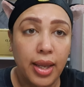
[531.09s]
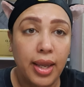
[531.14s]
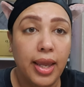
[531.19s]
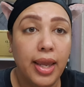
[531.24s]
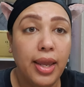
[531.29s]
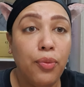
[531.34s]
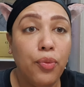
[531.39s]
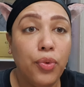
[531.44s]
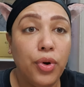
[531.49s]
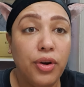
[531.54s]

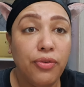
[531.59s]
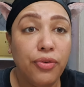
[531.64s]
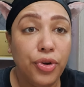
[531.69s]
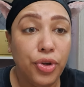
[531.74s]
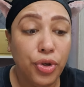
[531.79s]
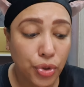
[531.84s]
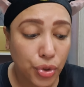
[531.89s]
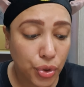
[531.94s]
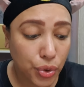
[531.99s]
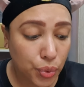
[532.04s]
And whenever
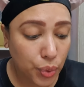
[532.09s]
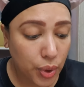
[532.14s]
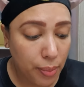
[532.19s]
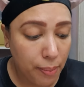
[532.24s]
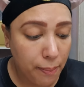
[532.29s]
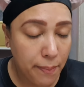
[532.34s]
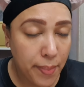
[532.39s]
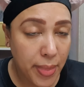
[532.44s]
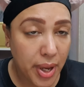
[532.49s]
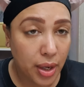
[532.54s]
you do a
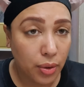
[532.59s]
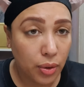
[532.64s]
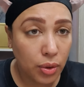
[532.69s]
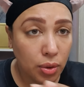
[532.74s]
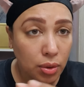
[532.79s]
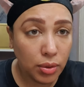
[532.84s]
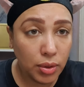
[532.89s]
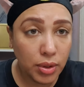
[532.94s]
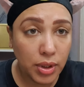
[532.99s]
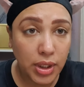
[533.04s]

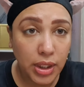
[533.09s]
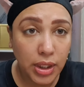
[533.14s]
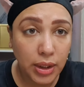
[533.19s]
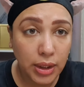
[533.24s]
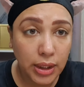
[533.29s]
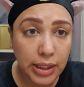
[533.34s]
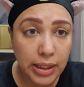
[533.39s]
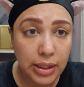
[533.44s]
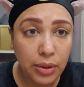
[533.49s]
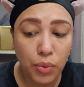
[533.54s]
medical
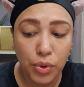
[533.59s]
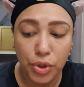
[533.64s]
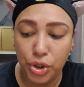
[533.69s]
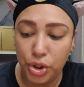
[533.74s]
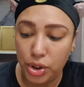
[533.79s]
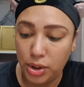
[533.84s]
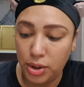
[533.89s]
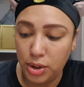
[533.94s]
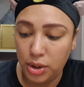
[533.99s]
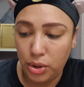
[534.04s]
needling, which
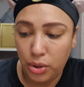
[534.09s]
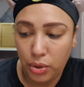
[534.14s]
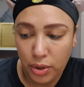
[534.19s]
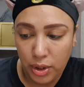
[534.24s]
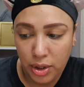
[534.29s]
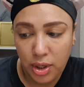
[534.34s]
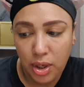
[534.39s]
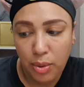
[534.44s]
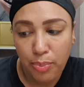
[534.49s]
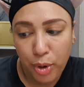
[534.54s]
is, you know, the
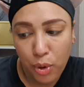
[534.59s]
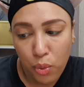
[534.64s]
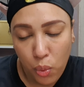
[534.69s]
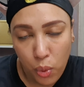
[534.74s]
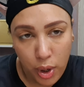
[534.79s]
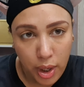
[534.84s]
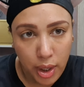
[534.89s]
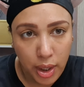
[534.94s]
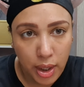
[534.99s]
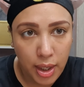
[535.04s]
deeper
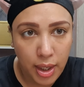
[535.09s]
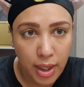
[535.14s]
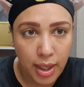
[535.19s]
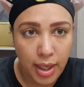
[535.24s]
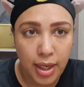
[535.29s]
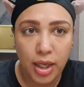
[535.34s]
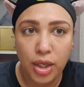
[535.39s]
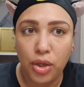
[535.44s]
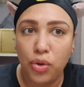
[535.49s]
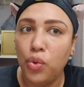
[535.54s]
one,
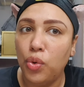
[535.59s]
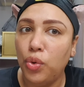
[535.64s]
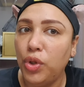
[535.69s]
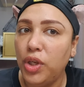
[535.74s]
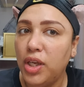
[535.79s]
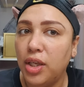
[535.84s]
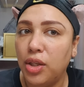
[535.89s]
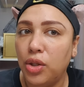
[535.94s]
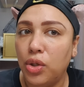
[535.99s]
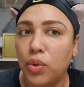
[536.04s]
you only
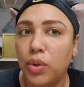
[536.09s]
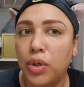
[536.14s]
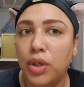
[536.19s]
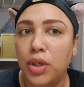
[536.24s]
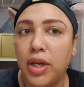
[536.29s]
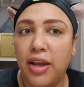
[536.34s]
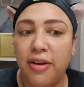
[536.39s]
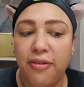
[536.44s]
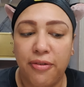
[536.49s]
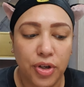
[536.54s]
can do it
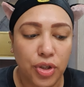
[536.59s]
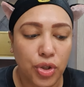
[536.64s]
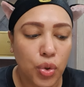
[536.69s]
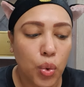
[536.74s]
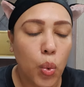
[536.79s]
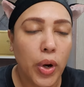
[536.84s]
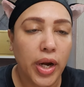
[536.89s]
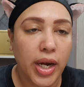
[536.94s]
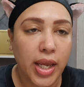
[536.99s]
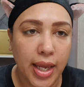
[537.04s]
every
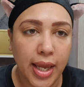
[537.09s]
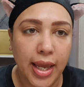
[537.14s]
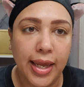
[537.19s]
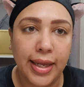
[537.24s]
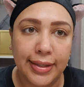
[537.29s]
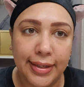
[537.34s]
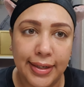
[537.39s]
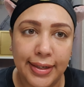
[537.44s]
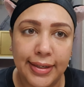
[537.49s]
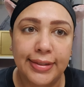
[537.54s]
28
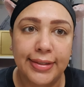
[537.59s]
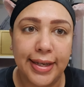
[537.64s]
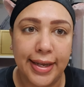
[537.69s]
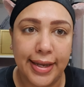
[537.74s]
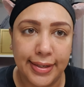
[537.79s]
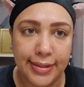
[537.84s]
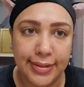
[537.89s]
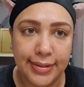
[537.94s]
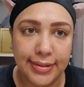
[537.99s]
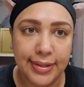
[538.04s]

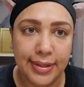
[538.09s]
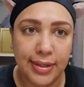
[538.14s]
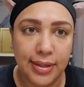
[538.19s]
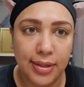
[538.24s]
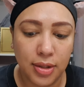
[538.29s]
days.